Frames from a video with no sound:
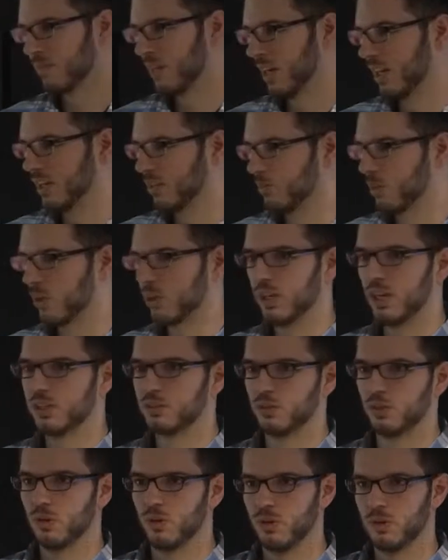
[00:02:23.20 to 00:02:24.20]
And the model had
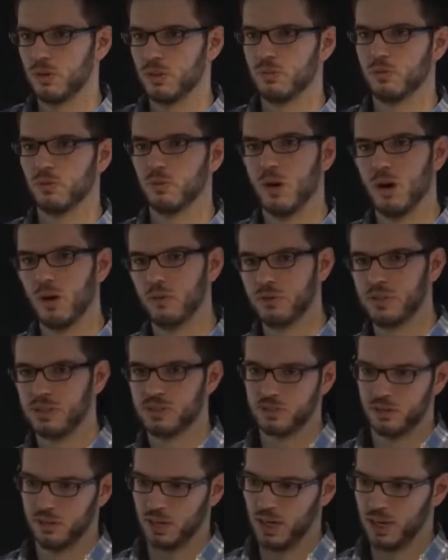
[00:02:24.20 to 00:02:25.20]
to learn how these
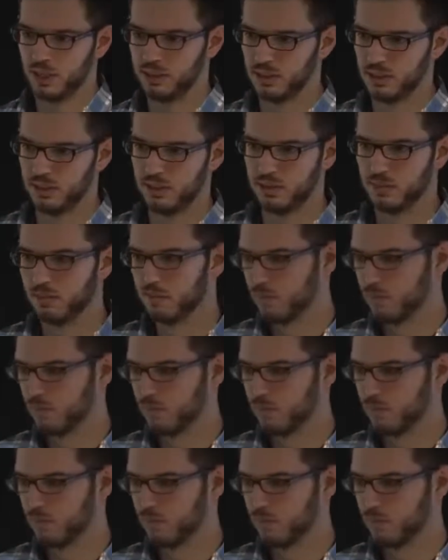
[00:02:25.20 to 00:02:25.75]
connect. And